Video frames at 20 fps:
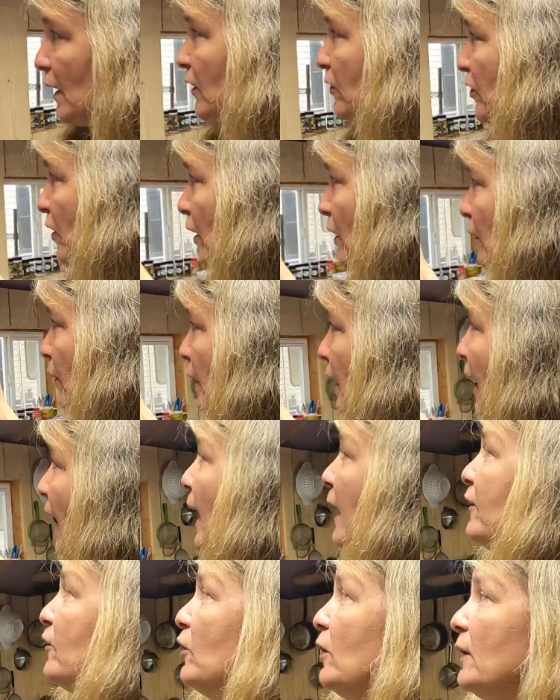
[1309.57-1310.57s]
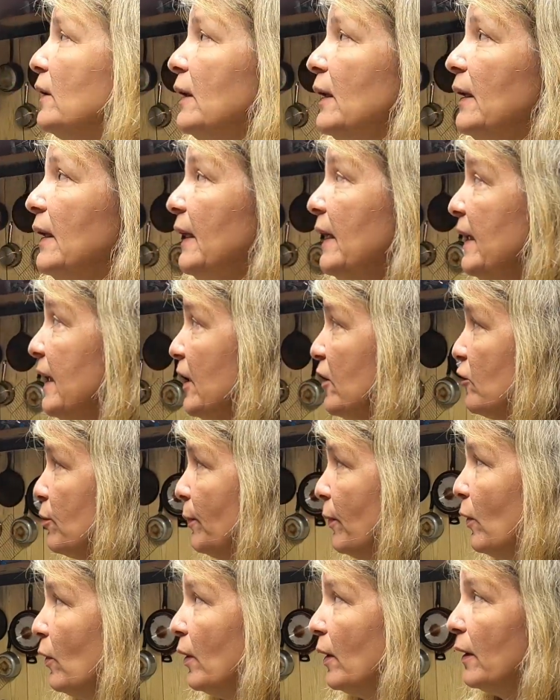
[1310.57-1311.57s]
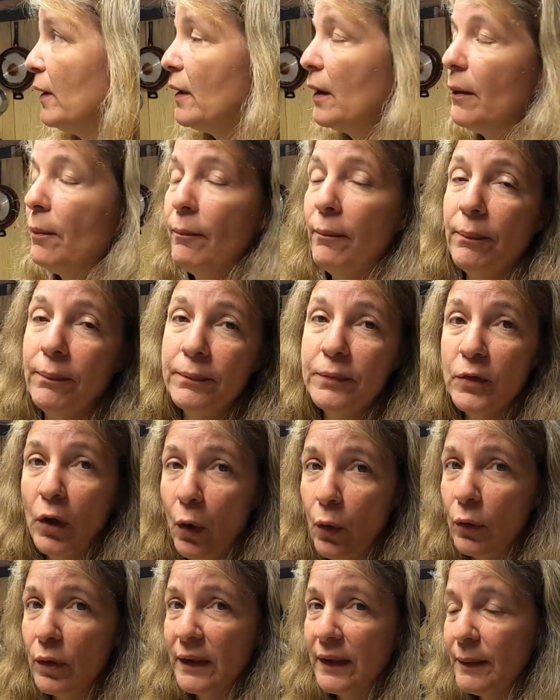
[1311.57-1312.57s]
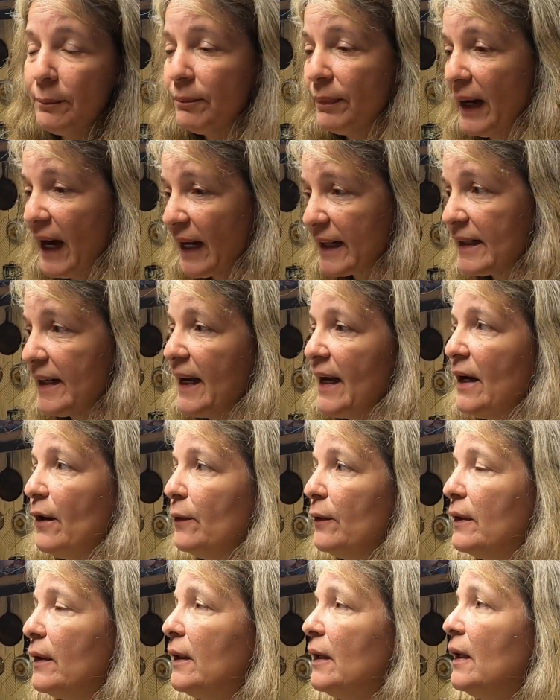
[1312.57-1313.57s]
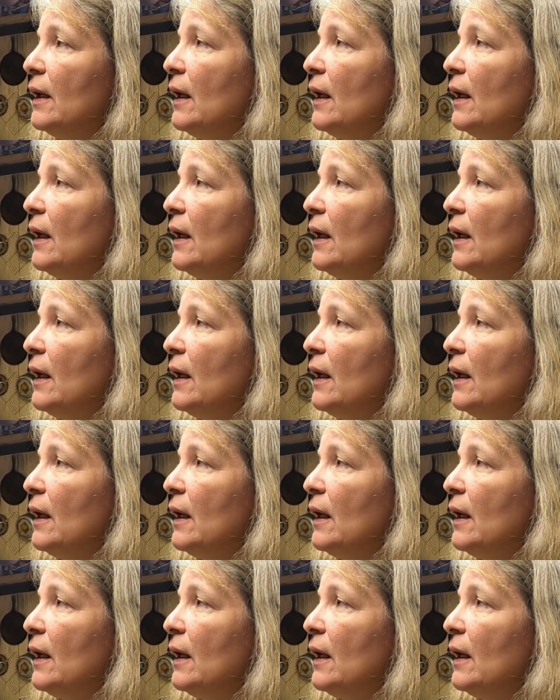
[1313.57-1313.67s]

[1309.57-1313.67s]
So I took each board totally back down.